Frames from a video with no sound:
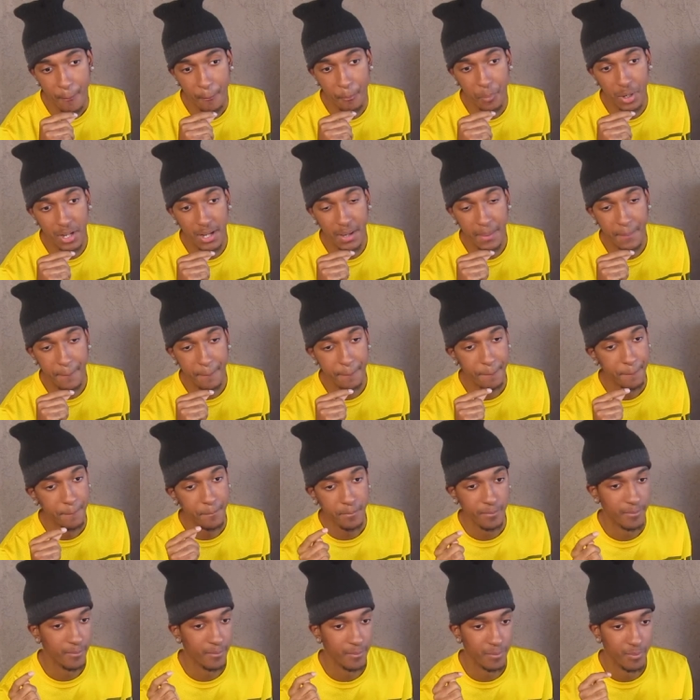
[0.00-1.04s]
but
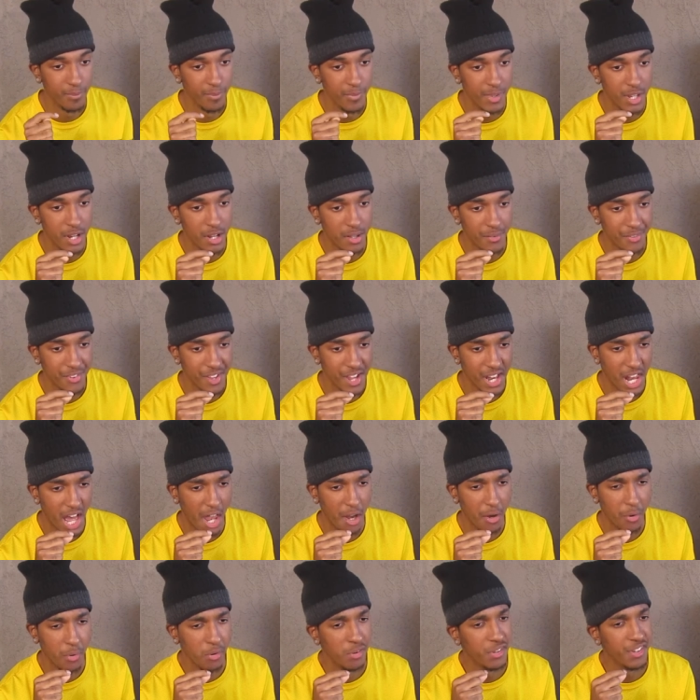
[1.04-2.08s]
you know what I'm saying.
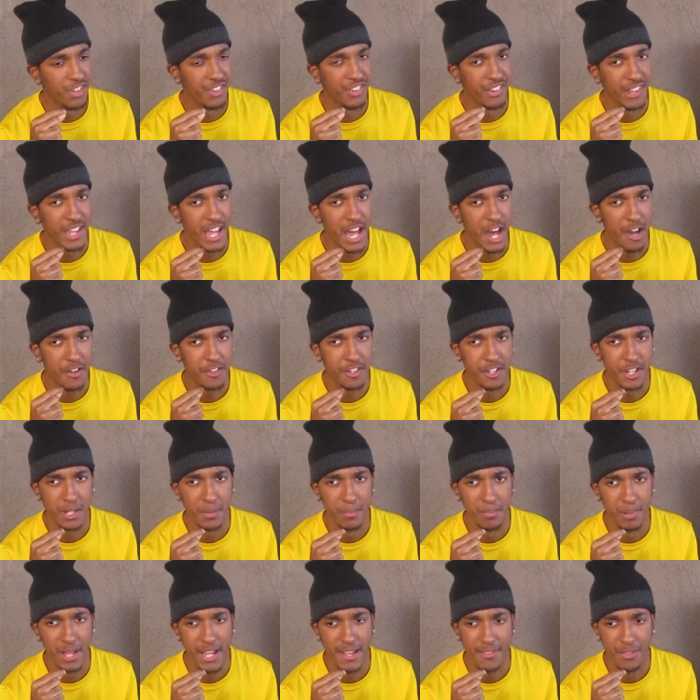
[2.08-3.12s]
I don't really see how you're
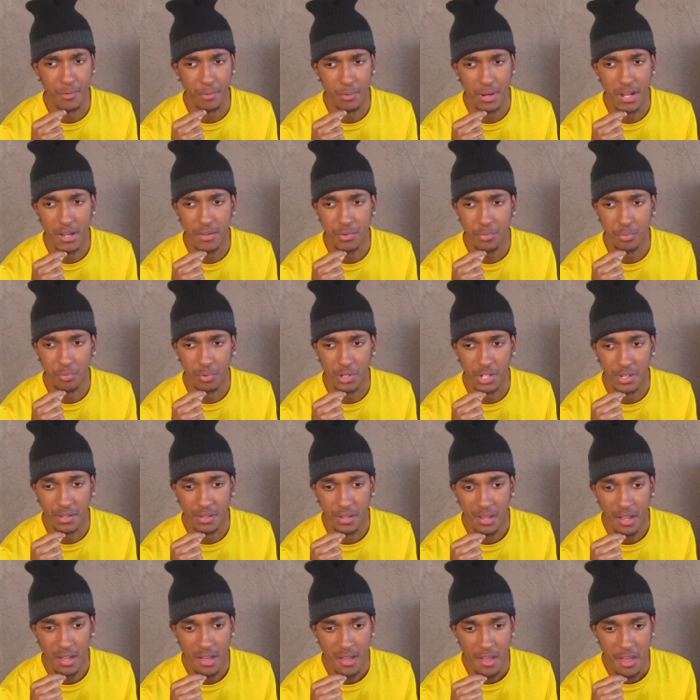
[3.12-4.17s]
gonna blame the refs when
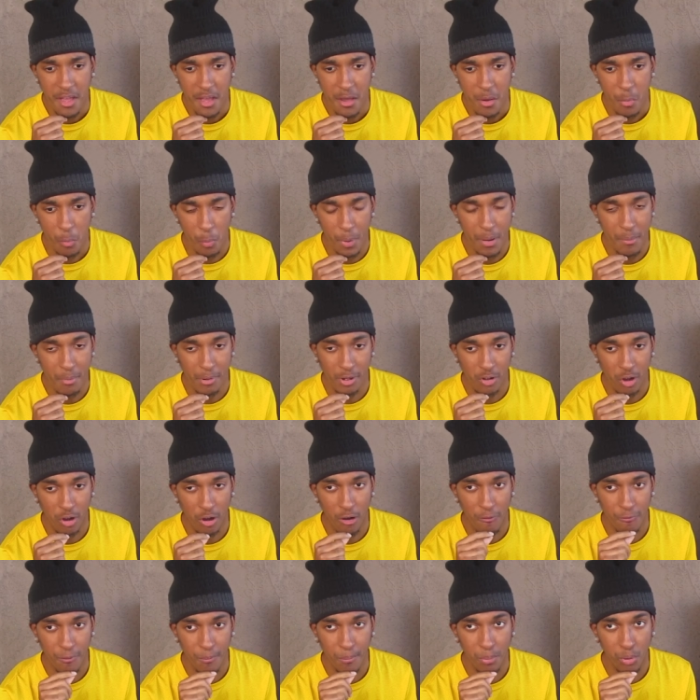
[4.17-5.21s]
we were
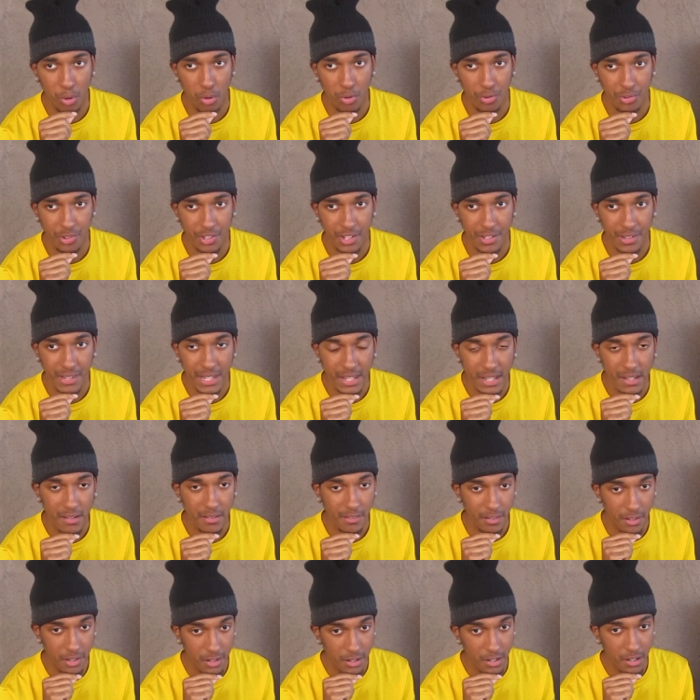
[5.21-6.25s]
called for bullshit.
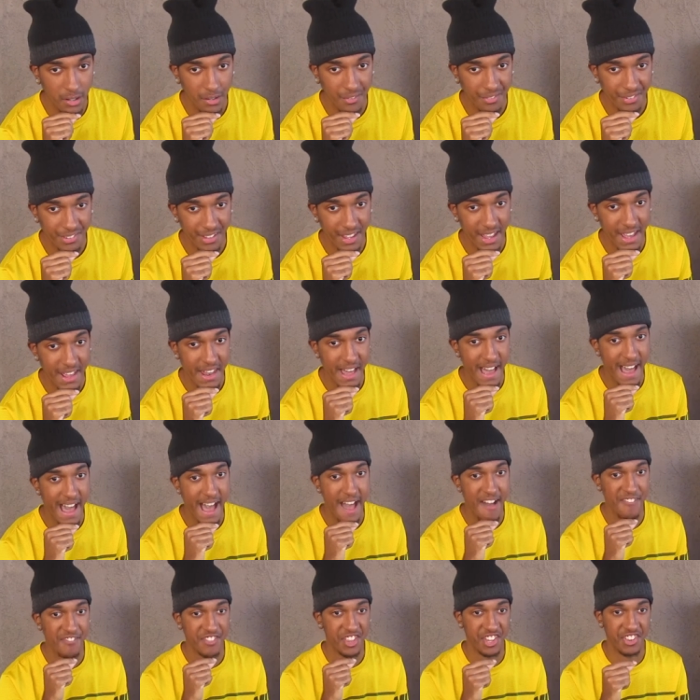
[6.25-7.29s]
You know what I'm saying?
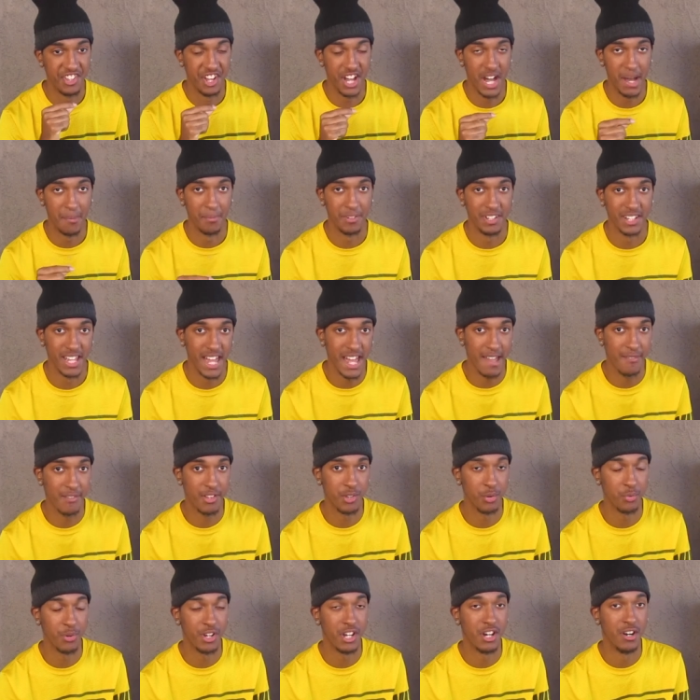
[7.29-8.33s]
Half the time in the game
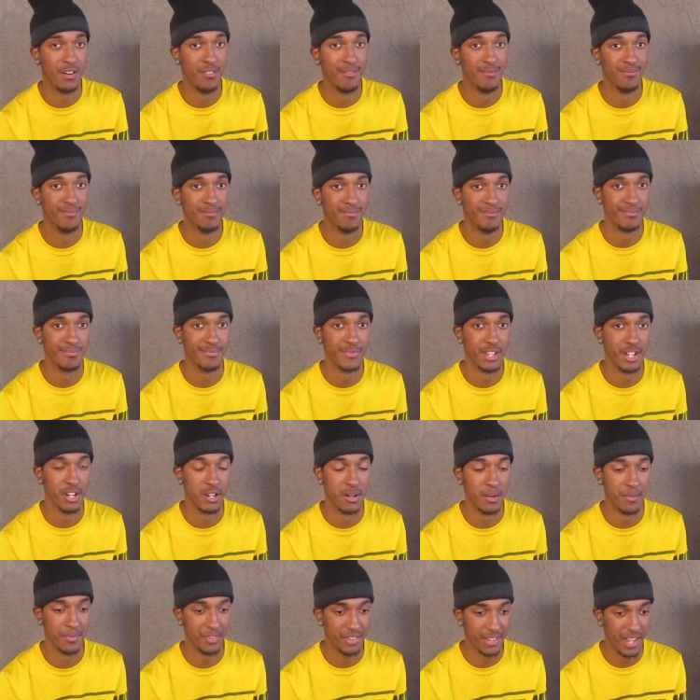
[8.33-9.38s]
as well. You know
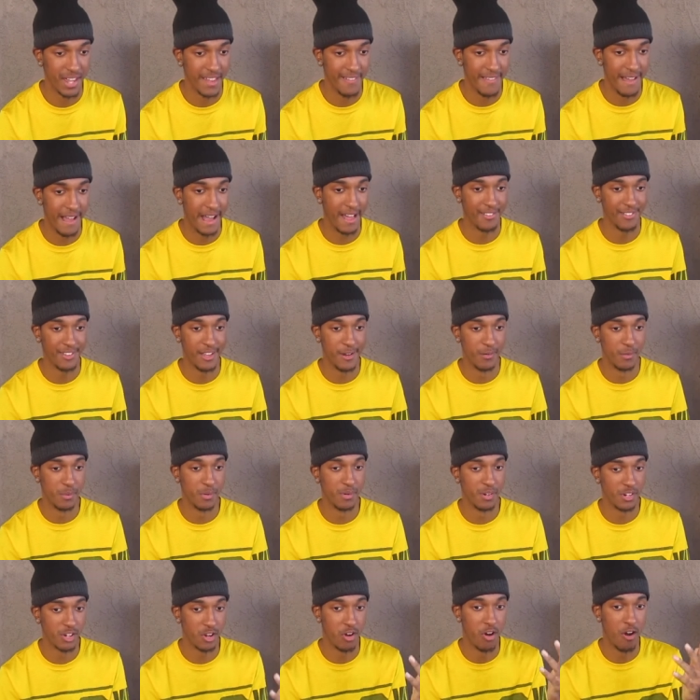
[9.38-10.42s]
what I'm saying? Like I said,
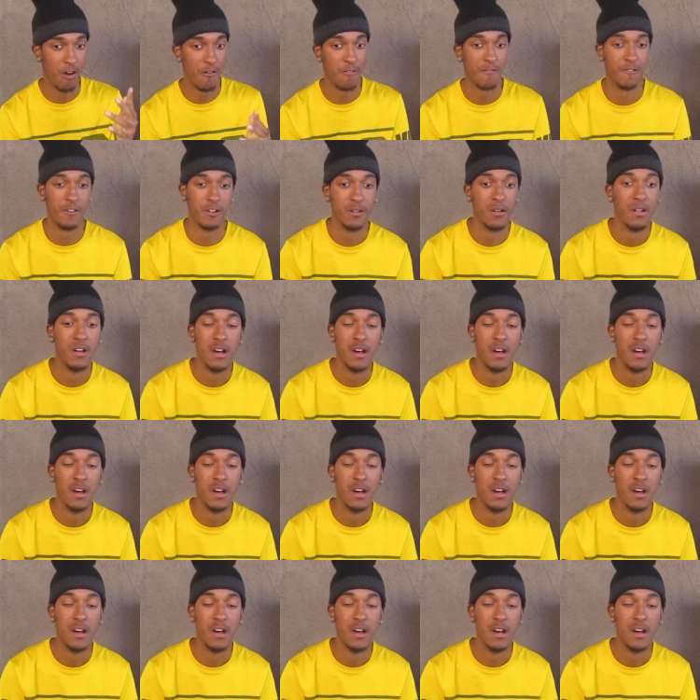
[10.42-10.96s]
we were called for